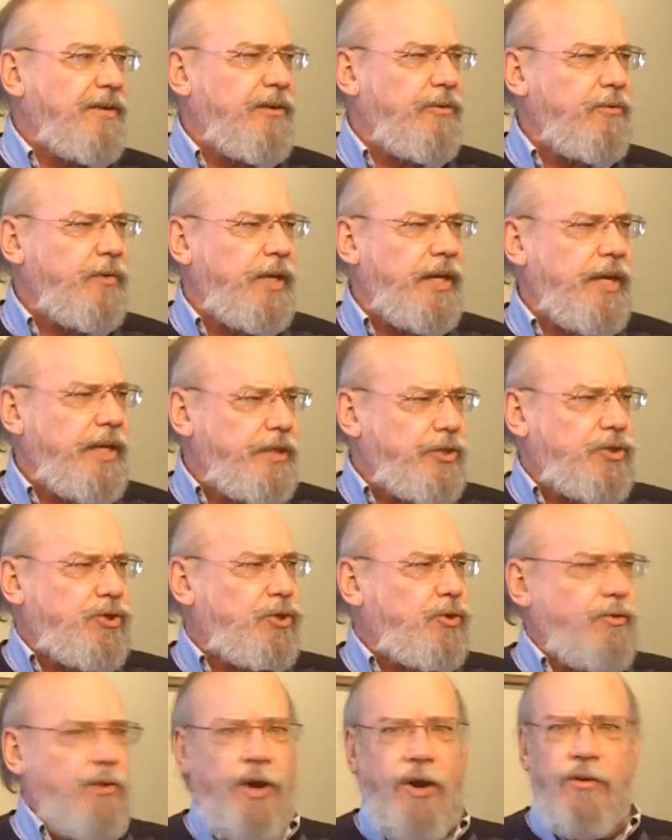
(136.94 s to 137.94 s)
We had
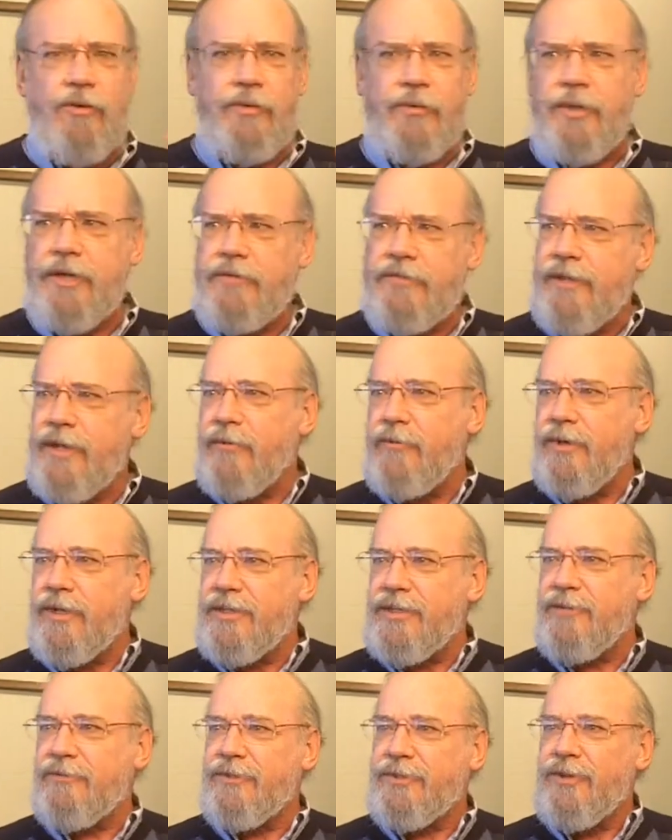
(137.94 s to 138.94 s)
H2O or whatever that
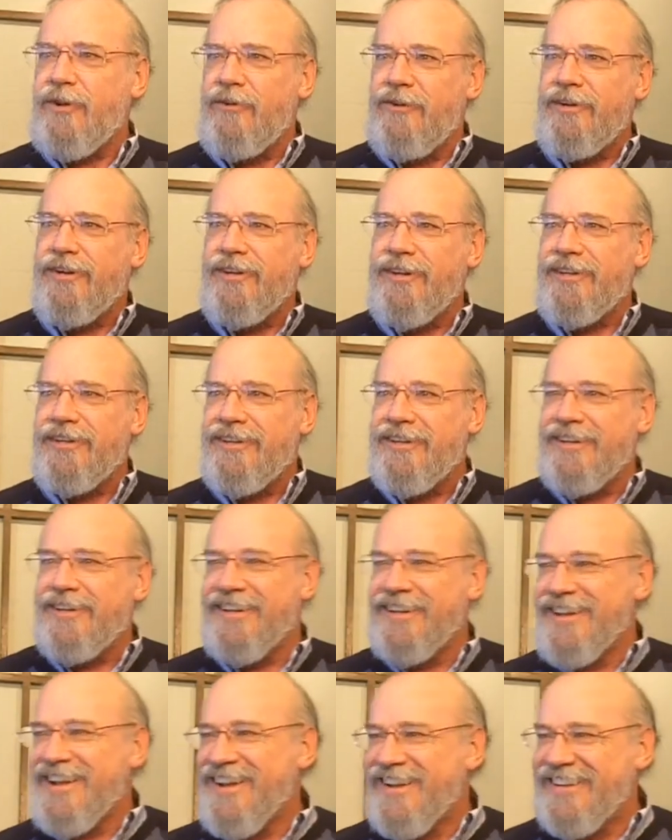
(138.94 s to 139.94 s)
was going on.
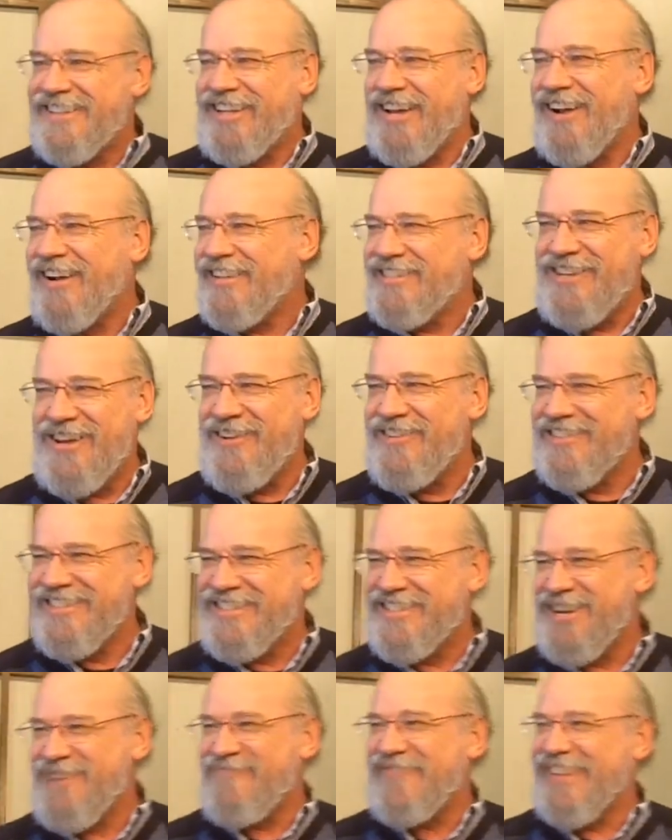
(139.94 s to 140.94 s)

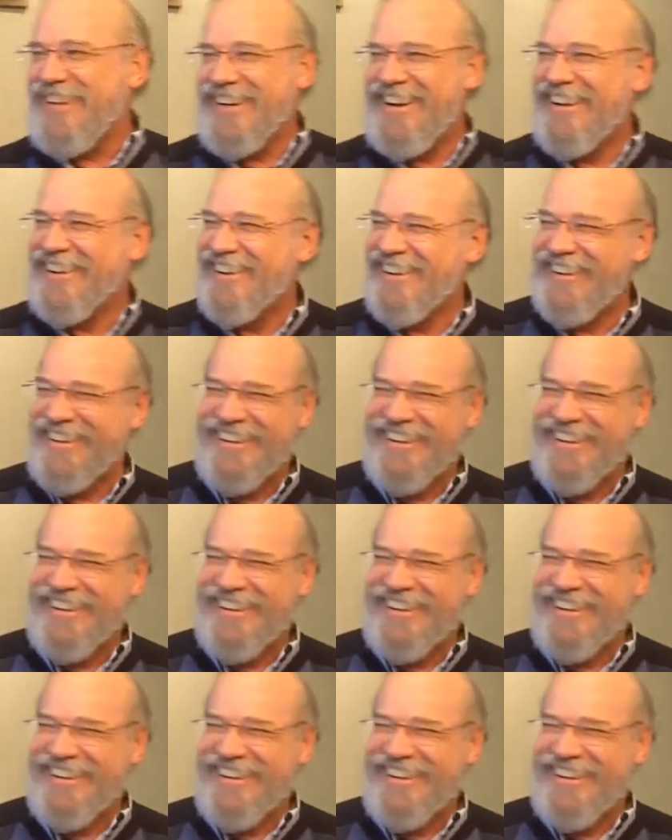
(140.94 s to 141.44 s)
something.